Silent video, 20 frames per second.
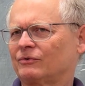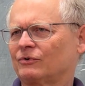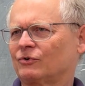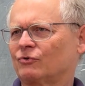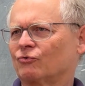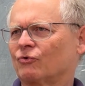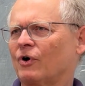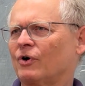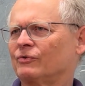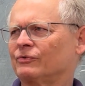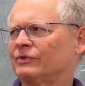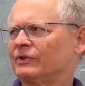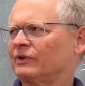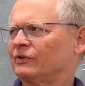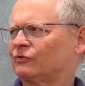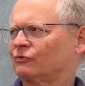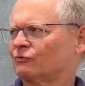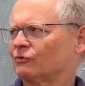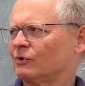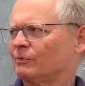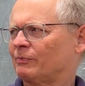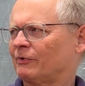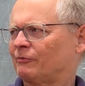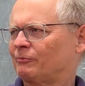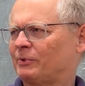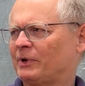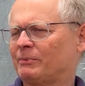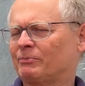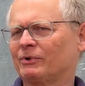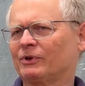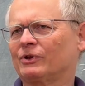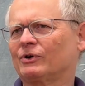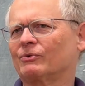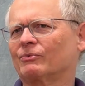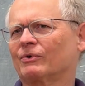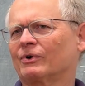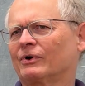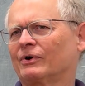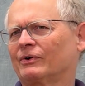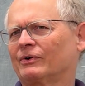grown this group of people who
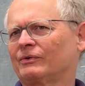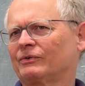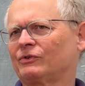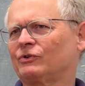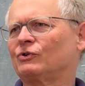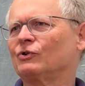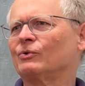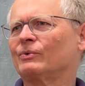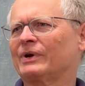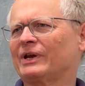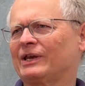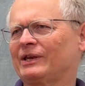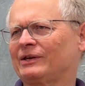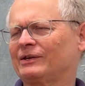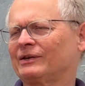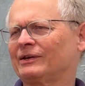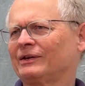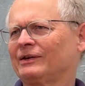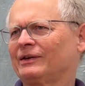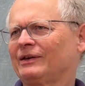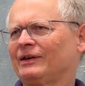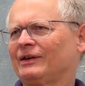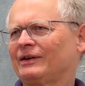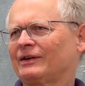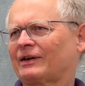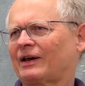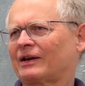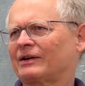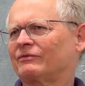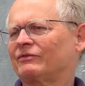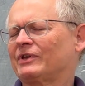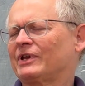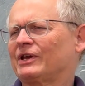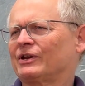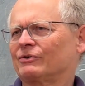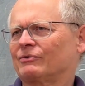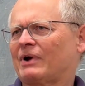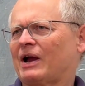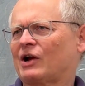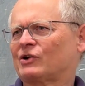were doing kind of the
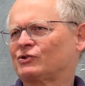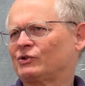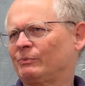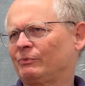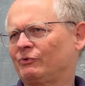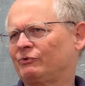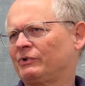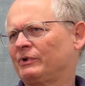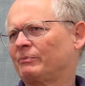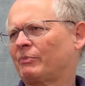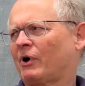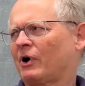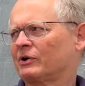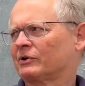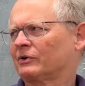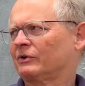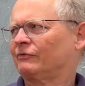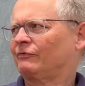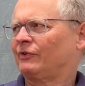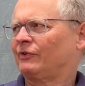interaction between particle